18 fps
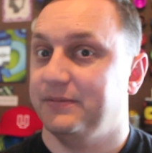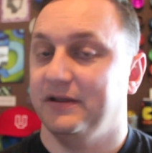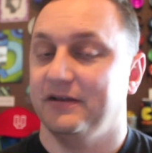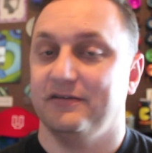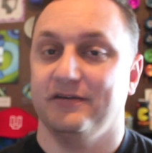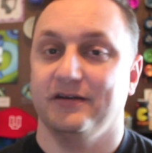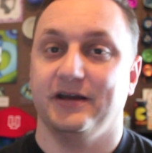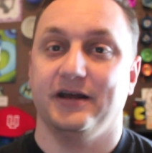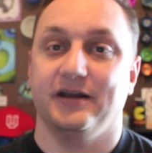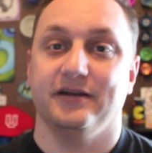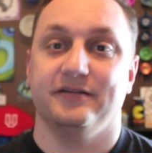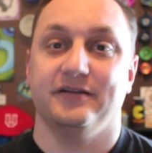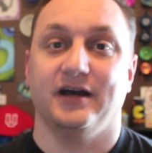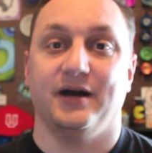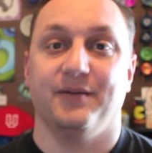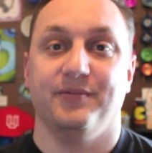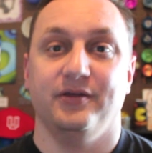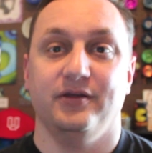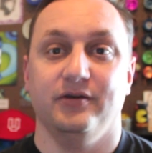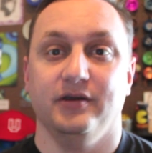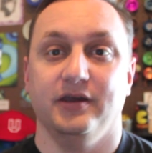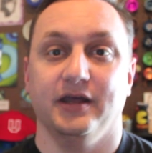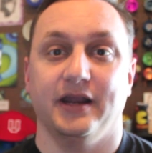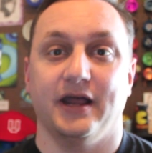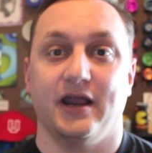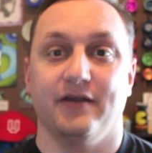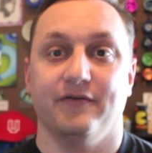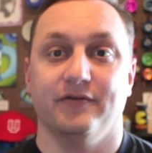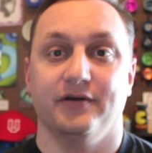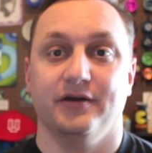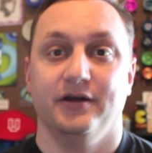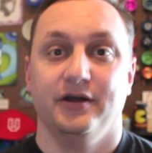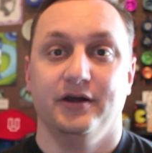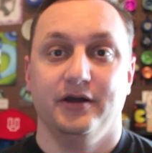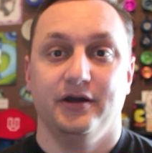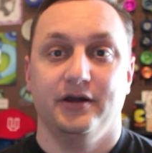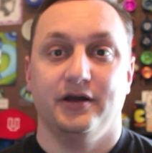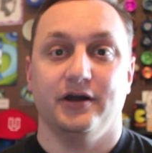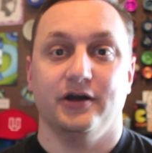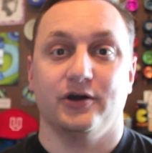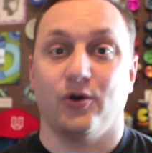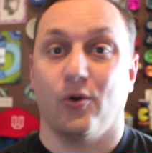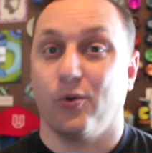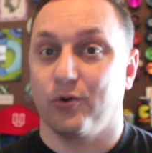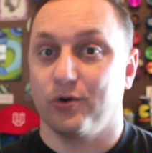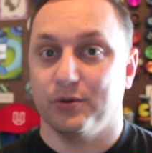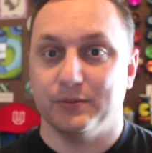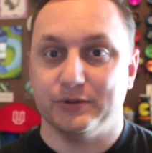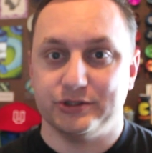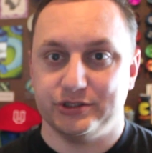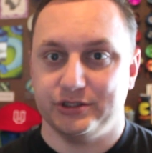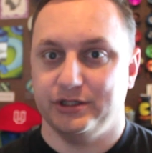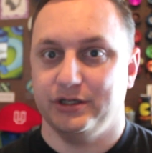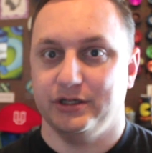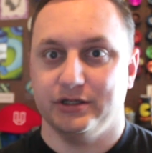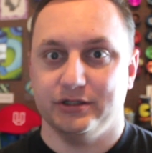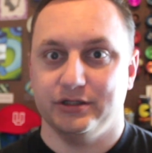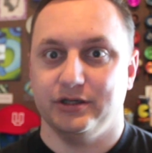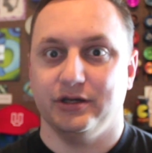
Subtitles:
That's the kind of top that you get out of a quarter machine,